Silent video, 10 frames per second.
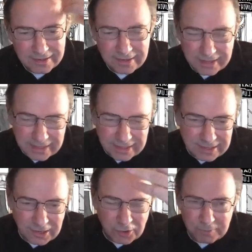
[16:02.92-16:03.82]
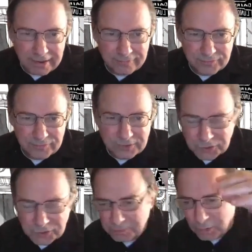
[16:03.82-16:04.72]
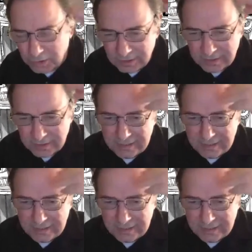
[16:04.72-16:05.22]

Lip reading: He didn't know about these small